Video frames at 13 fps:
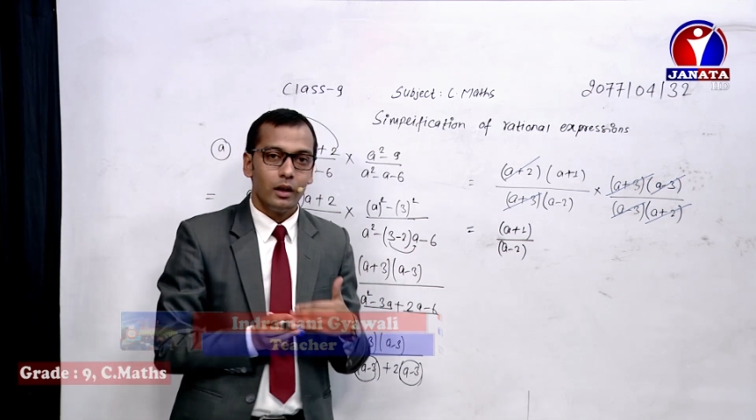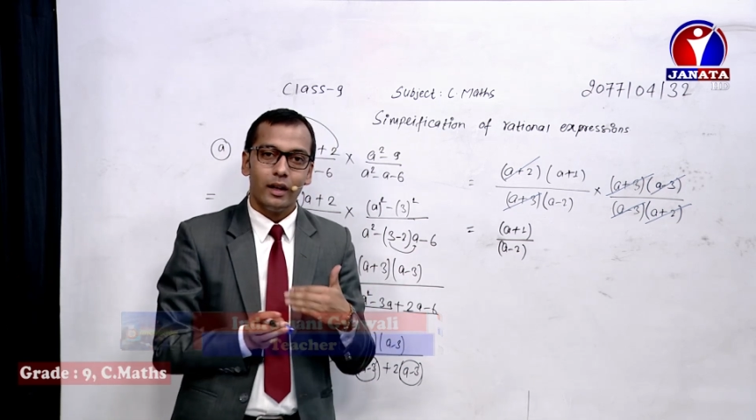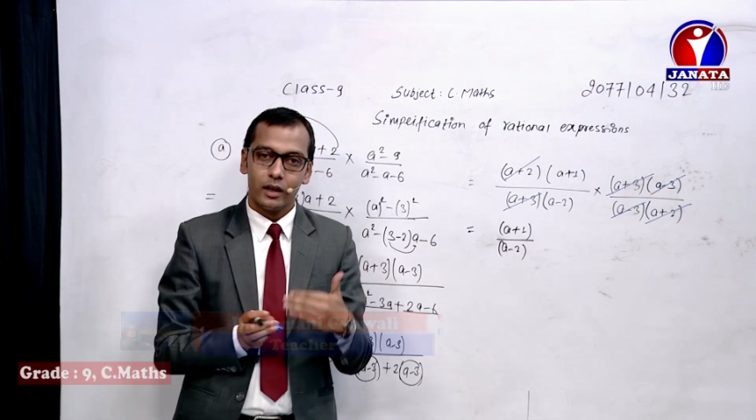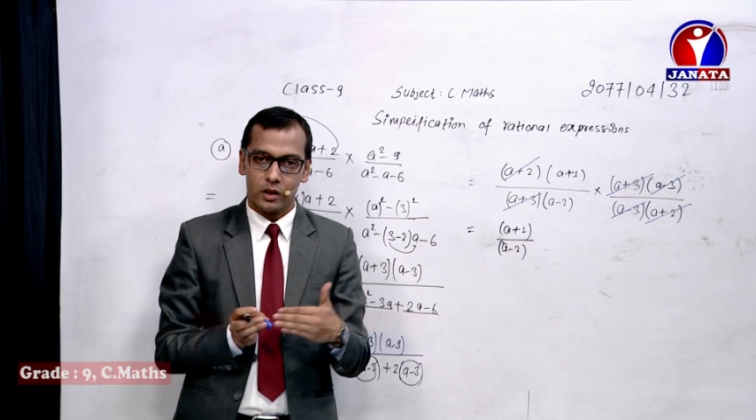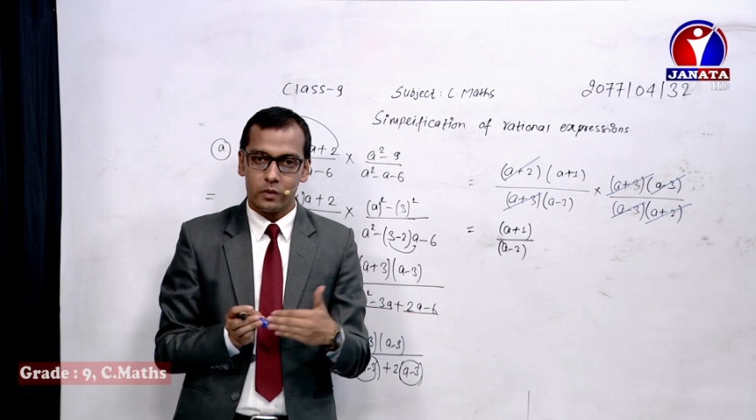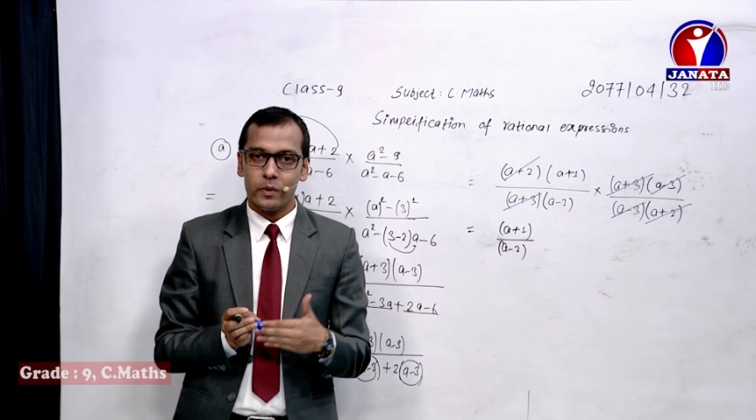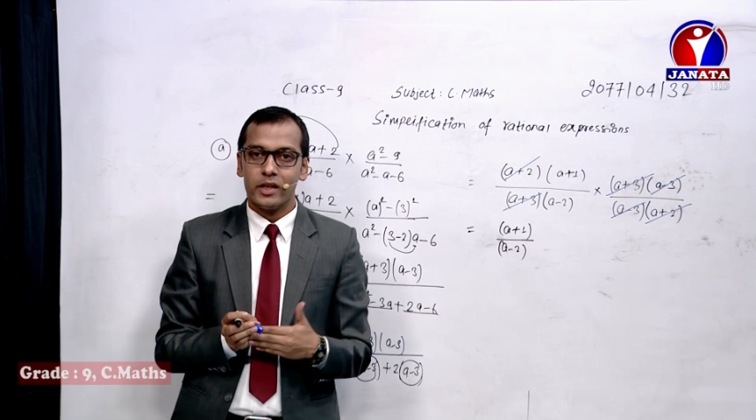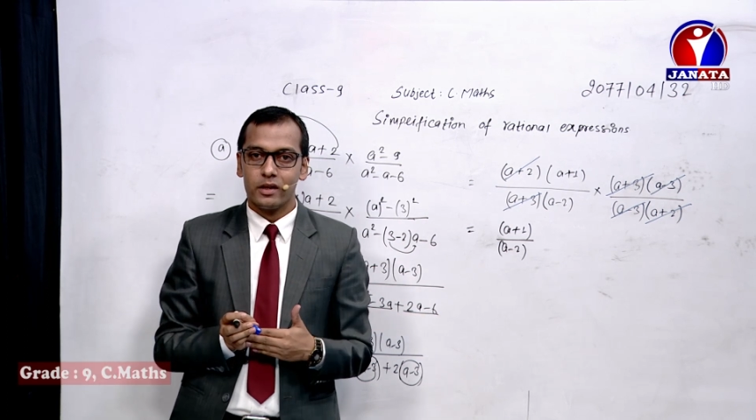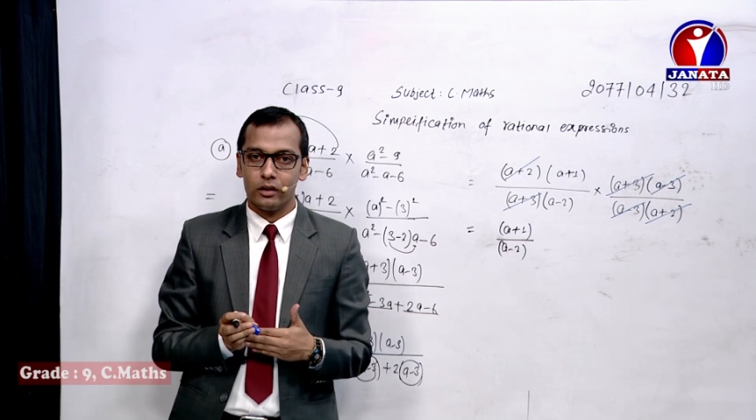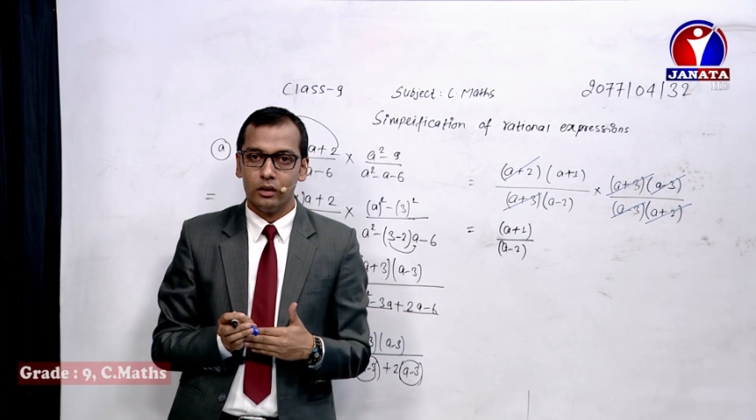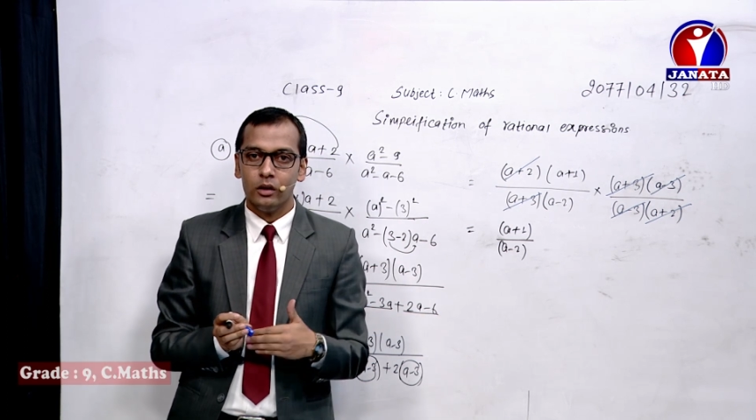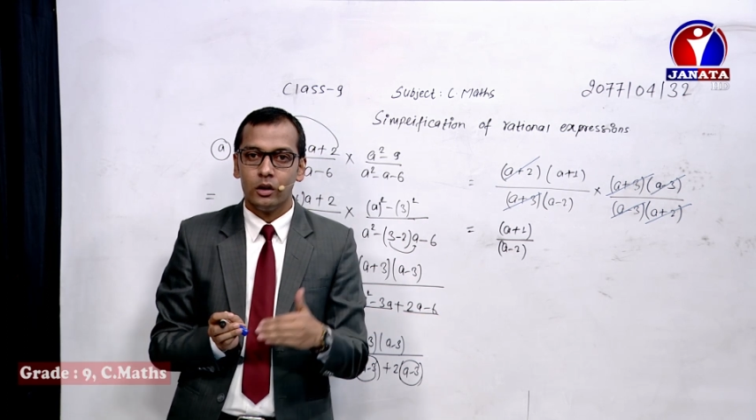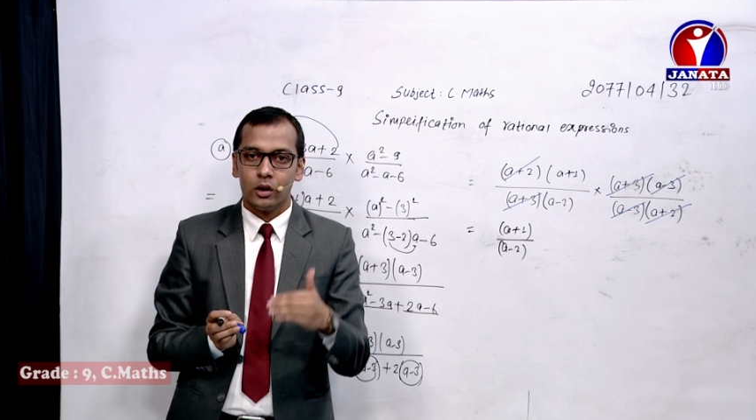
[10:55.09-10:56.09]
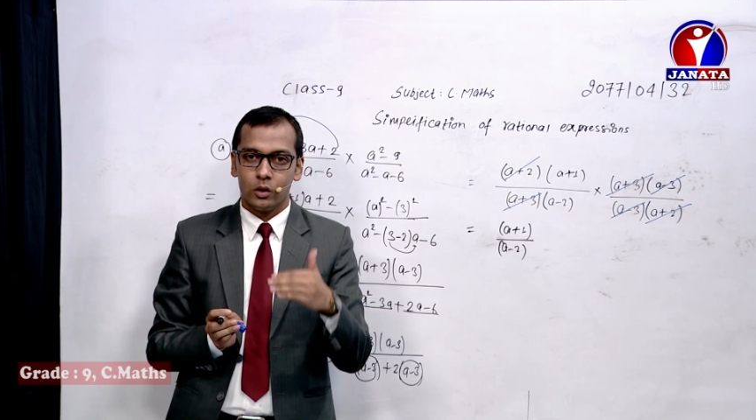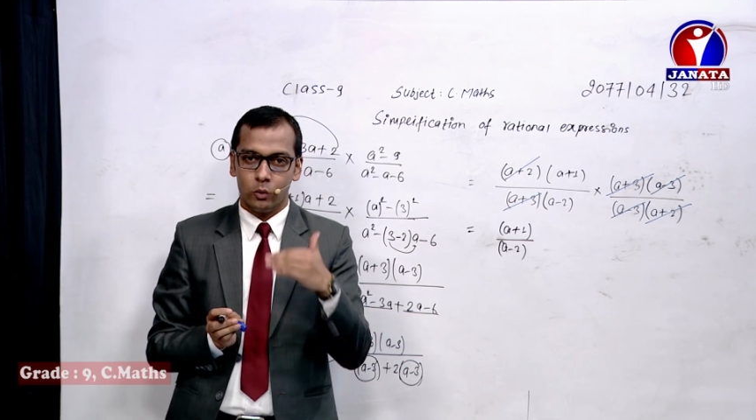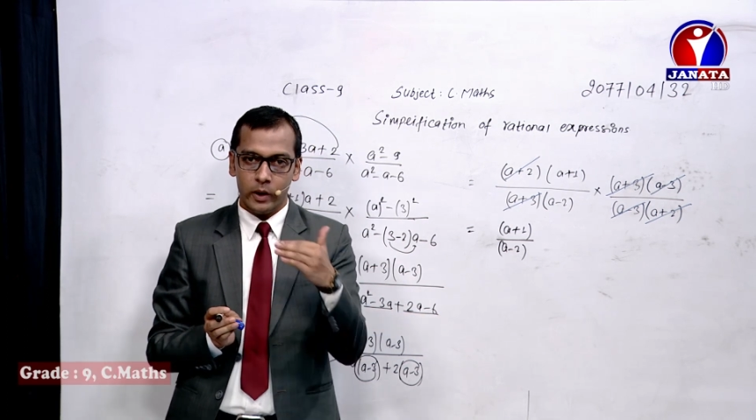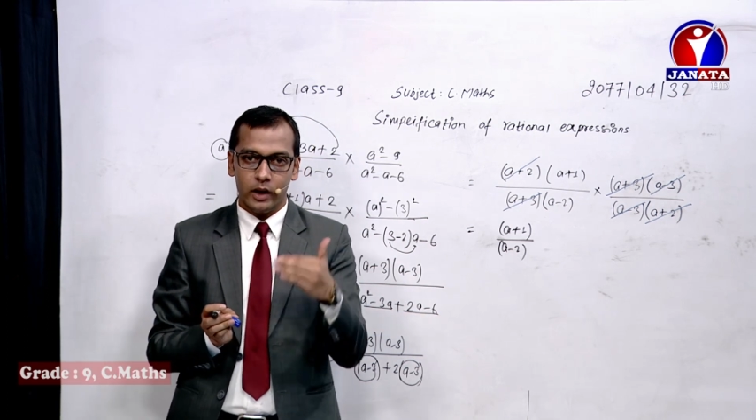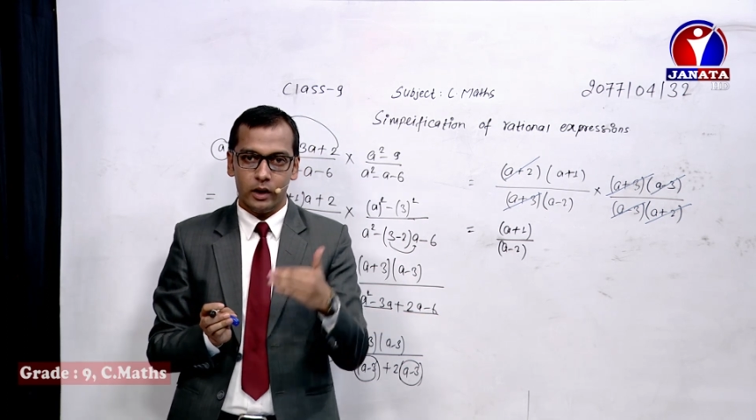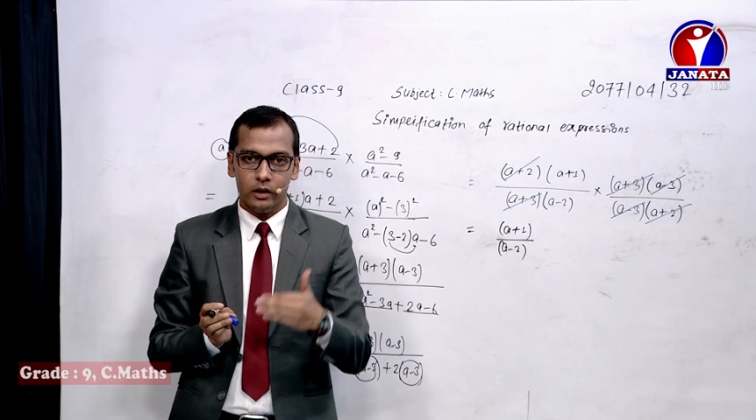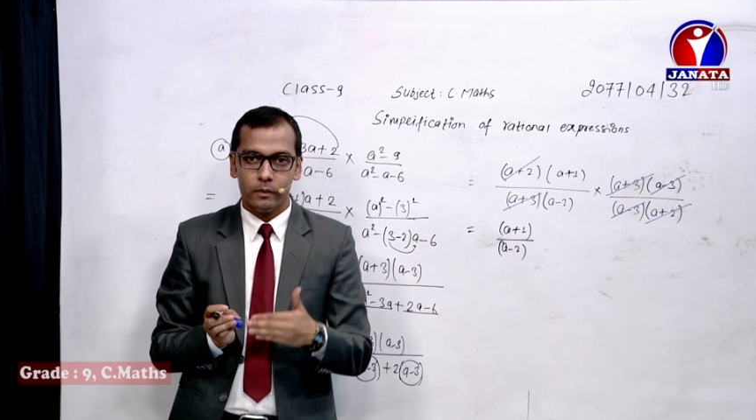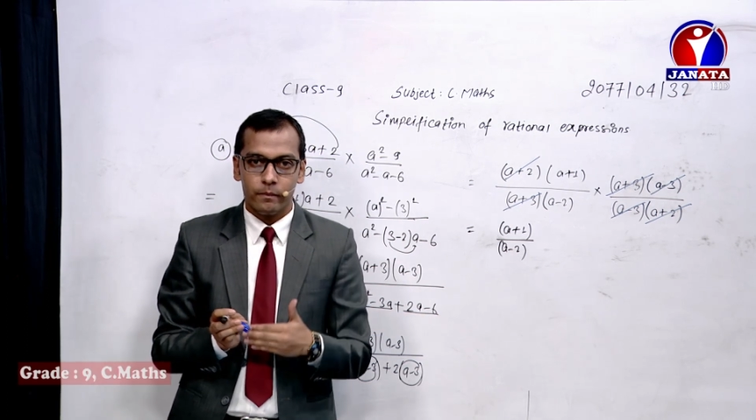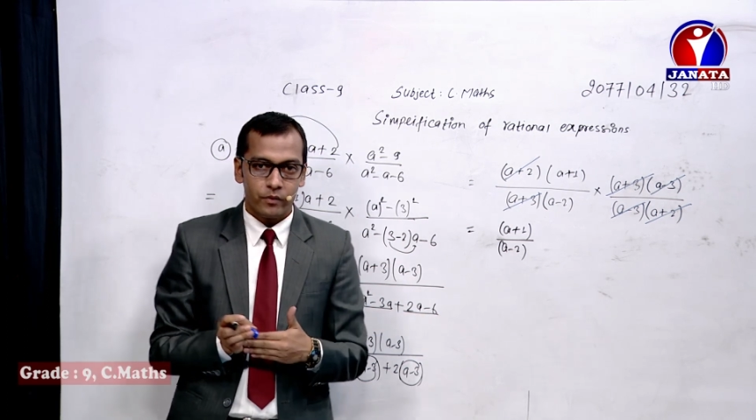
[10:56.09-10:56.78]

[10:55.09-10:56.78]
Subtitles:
expression where